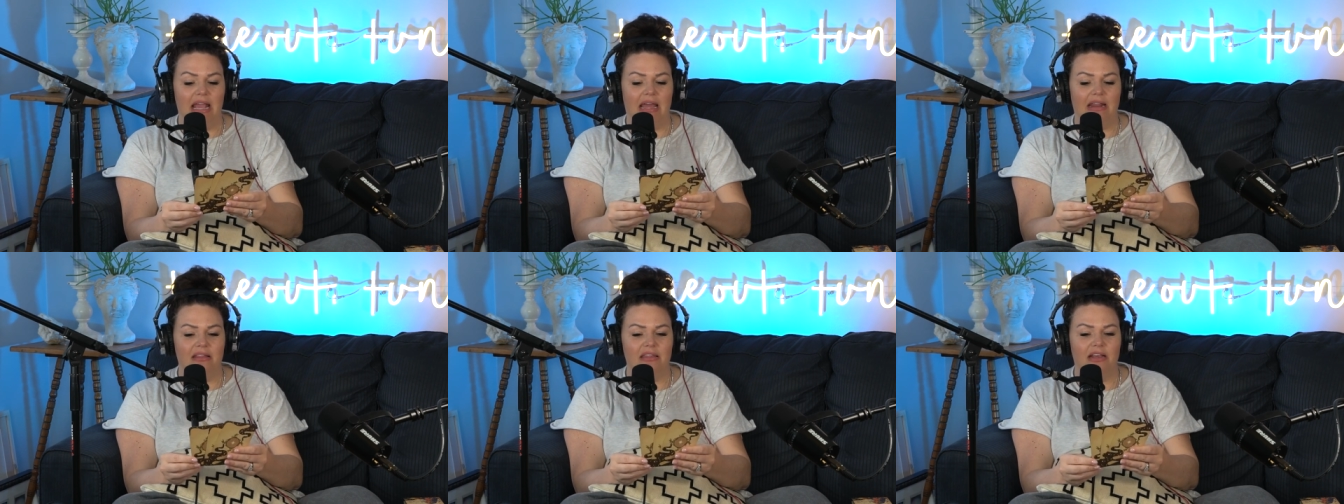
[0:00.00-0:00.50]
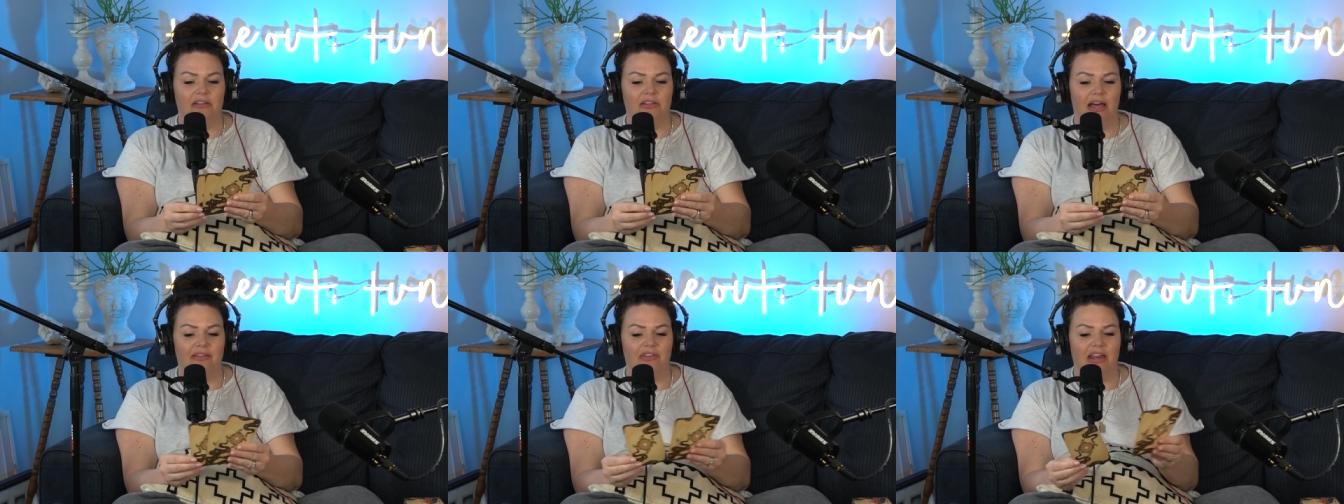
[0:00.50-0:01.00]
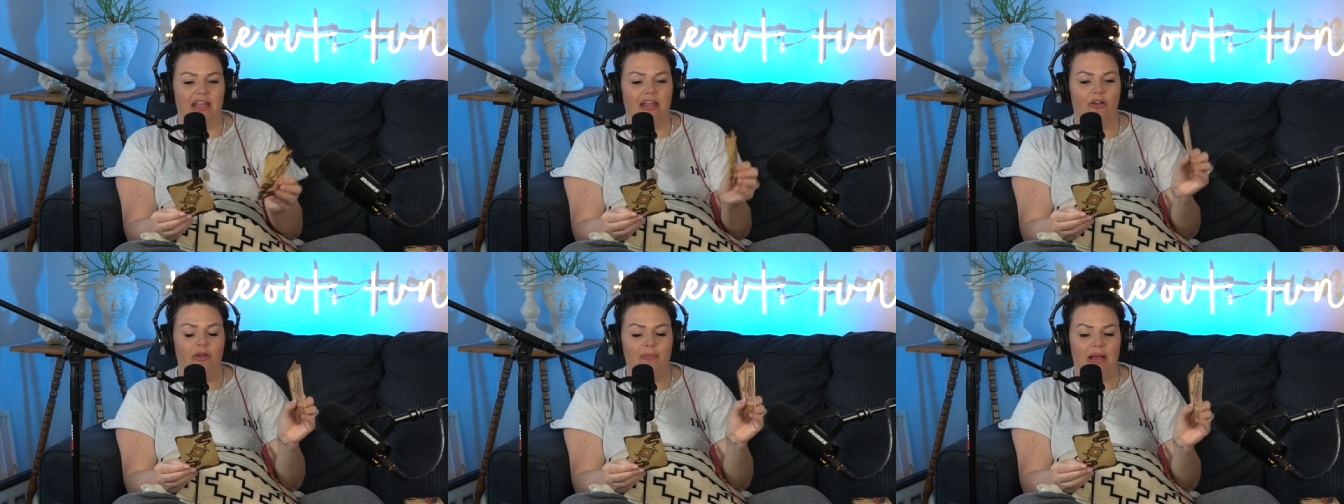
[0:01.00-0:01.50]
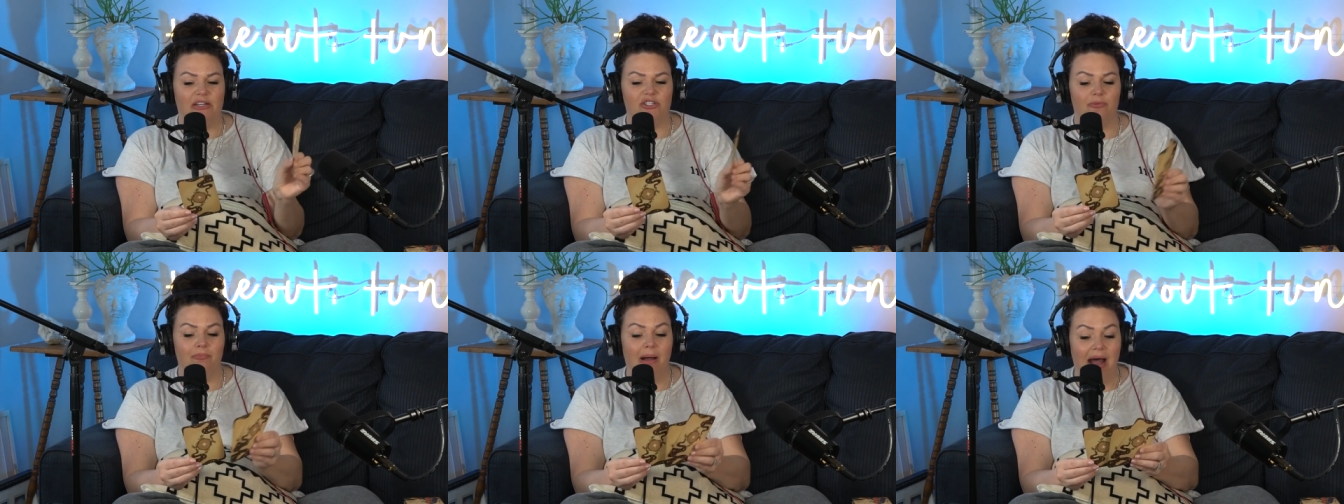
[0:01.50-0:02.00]
And I think a lot of that, again, going back to
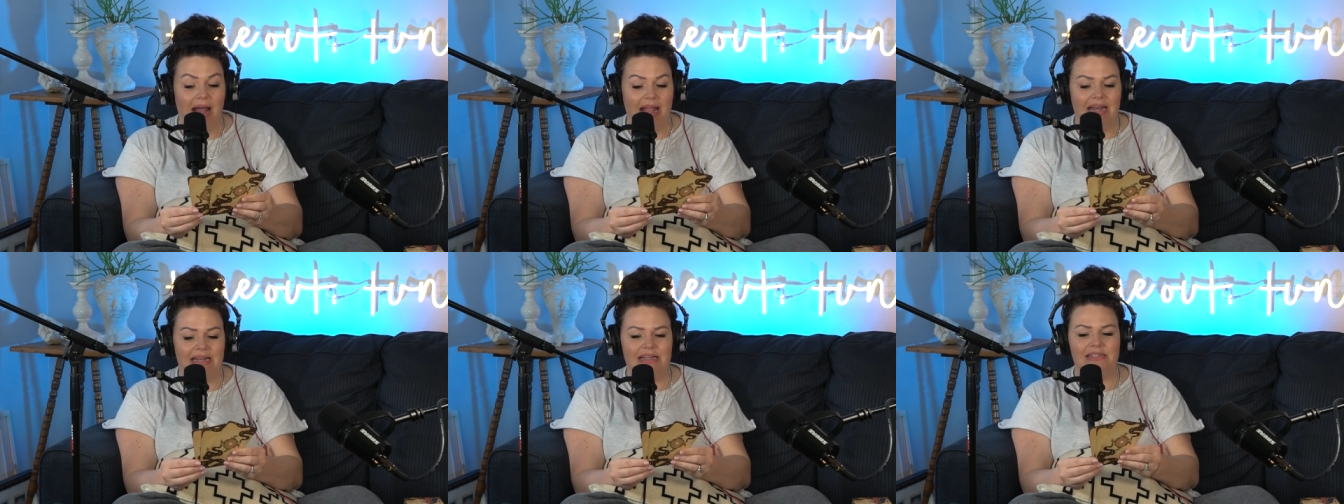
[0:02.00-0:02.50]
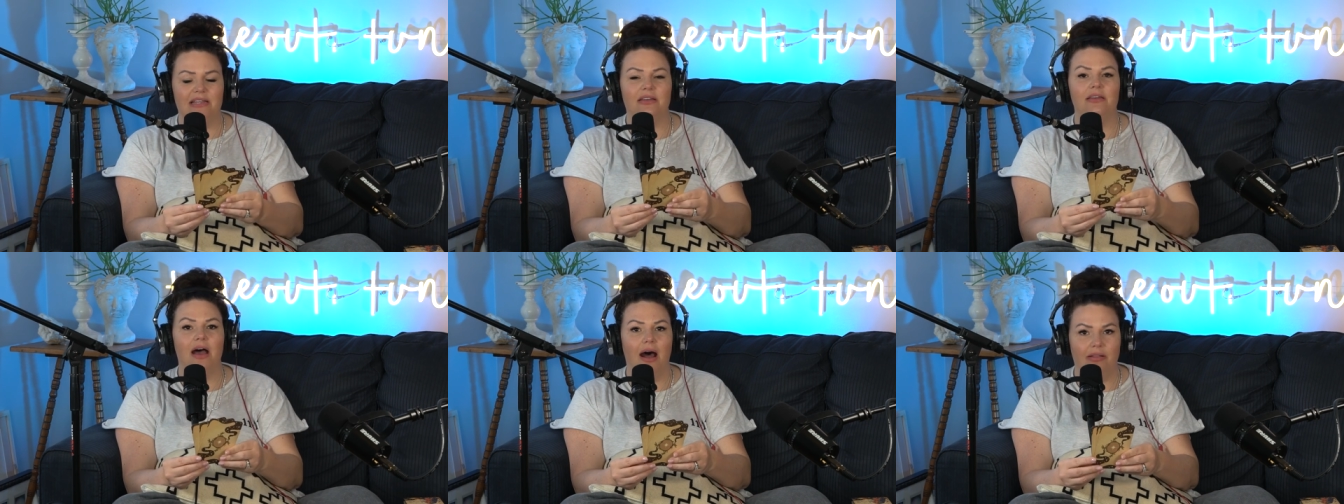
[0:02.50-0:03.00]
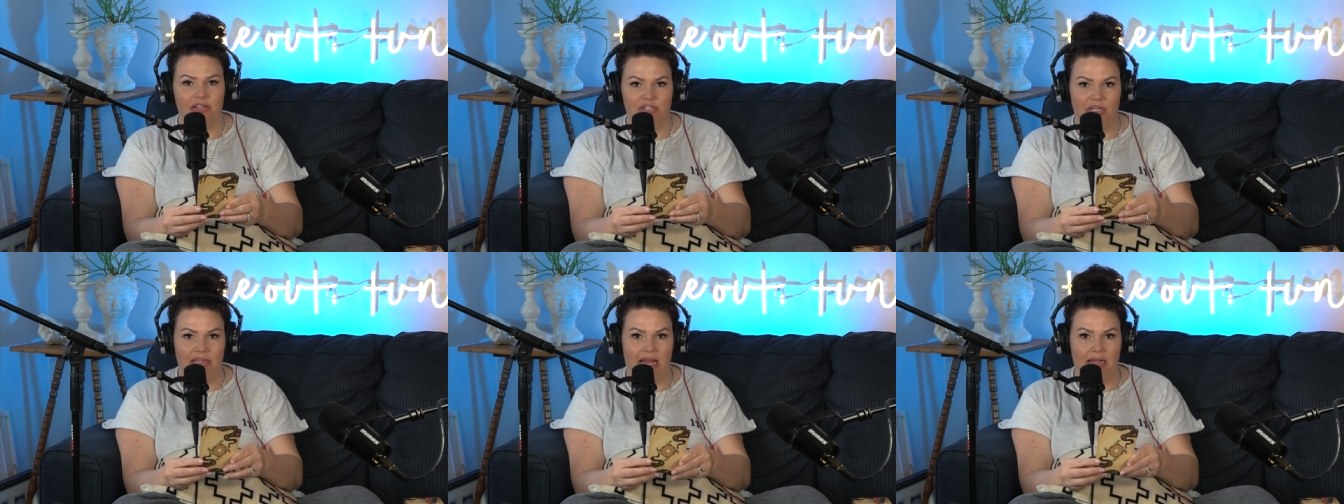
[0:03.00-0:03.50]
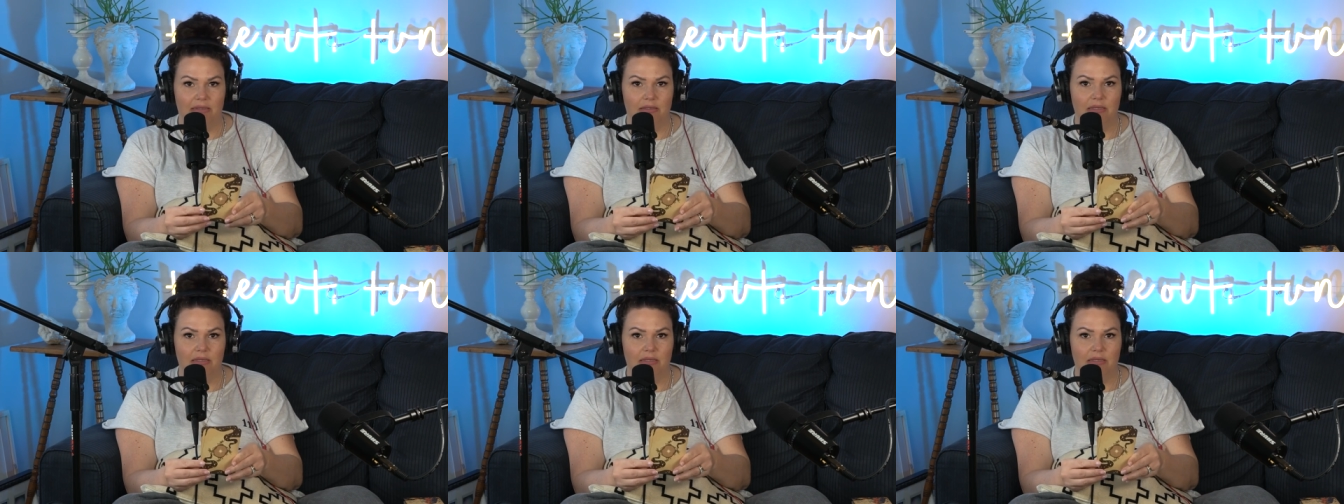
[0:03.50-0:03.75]
your mind, is acknowledging that.